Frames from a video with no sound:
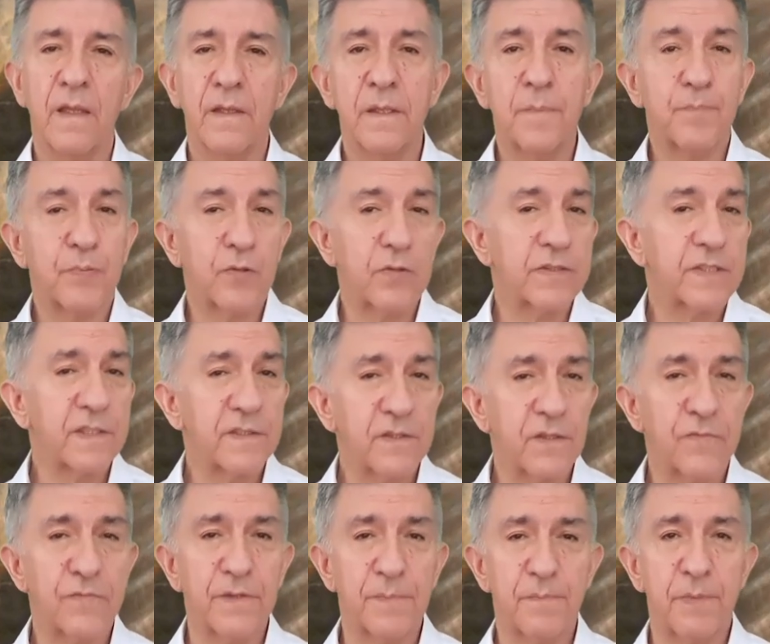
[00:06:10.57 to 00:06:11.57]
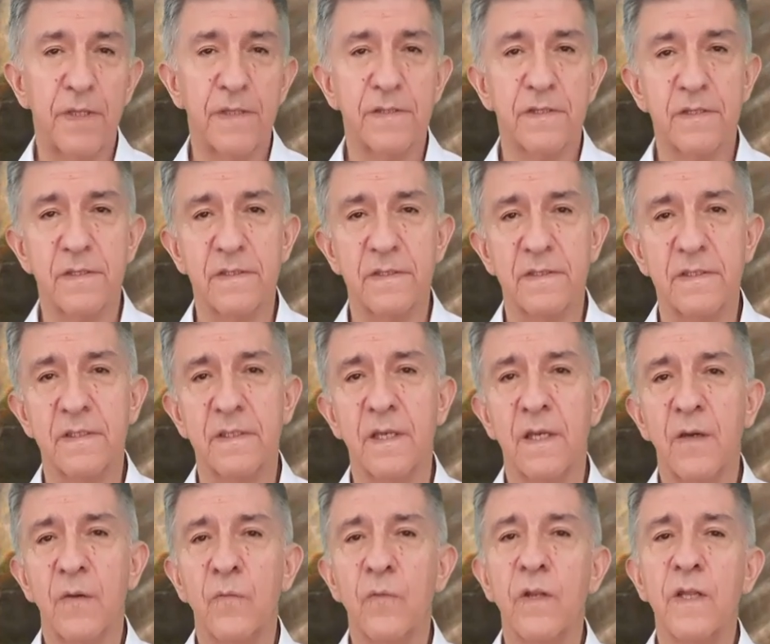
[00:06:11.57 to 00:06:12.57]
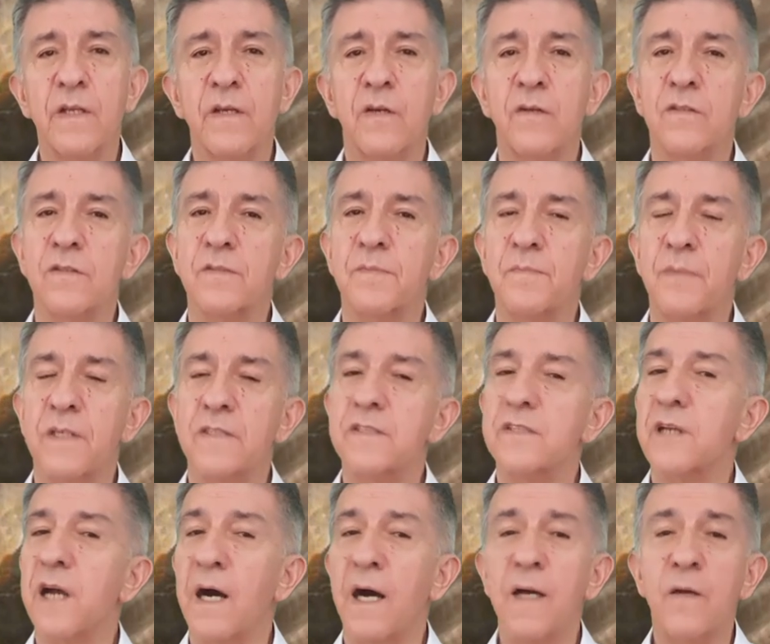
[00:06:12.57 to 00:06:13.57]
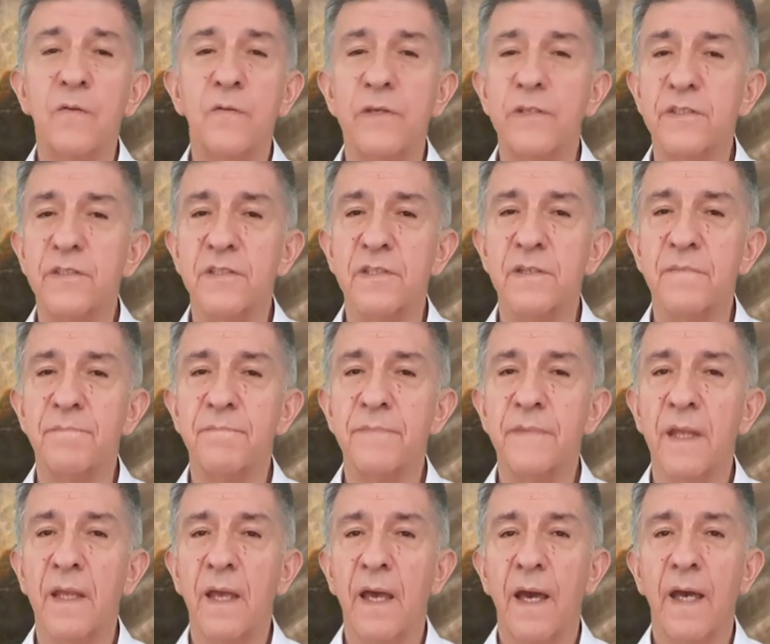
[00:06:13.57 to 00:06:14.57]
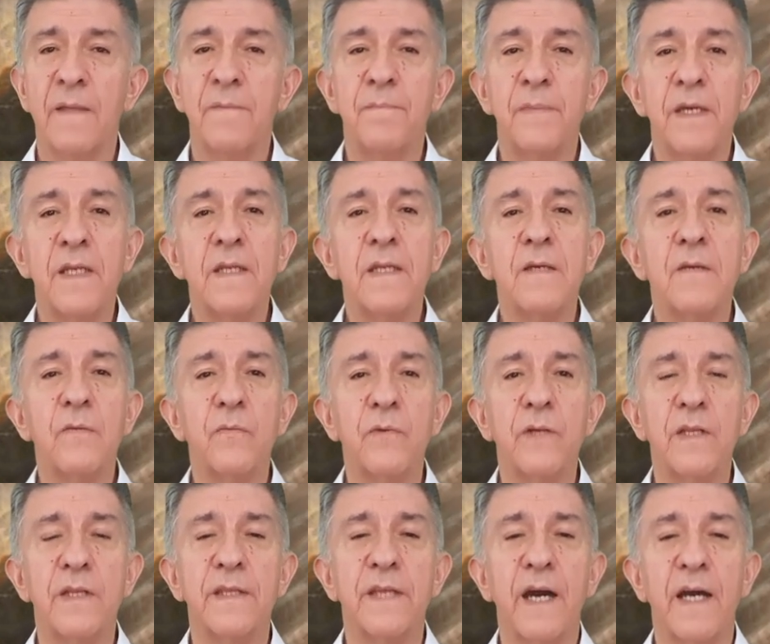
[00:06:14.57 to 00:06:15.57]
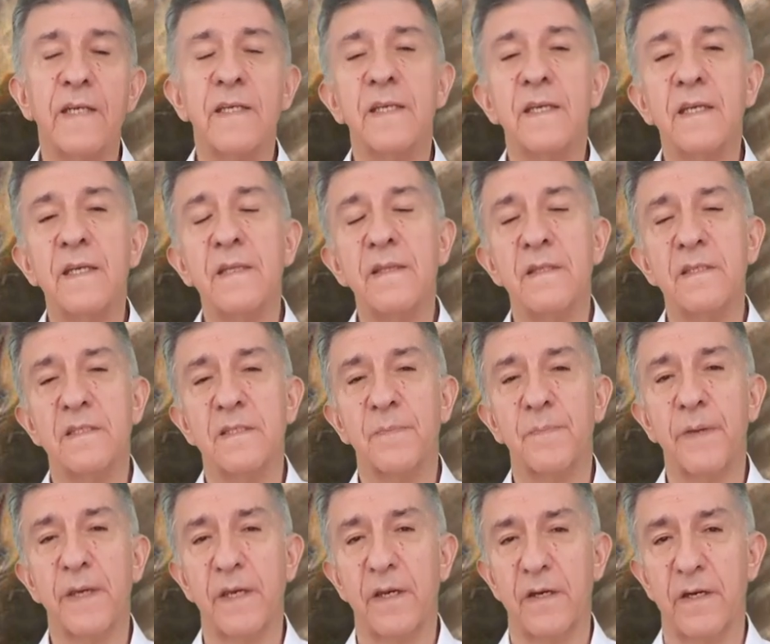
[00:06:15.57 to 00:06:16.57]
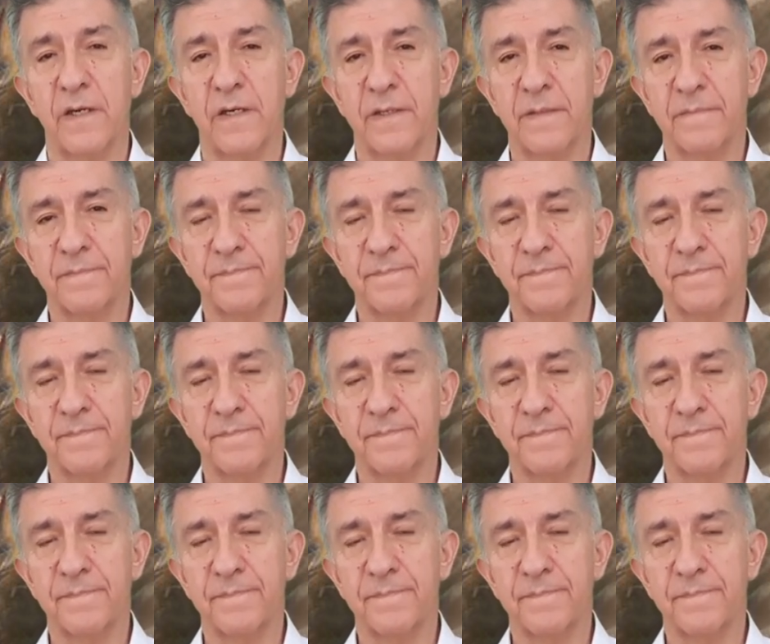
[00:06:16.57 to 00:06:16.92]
The process of repentance will cause much anguish, and many will die in despair.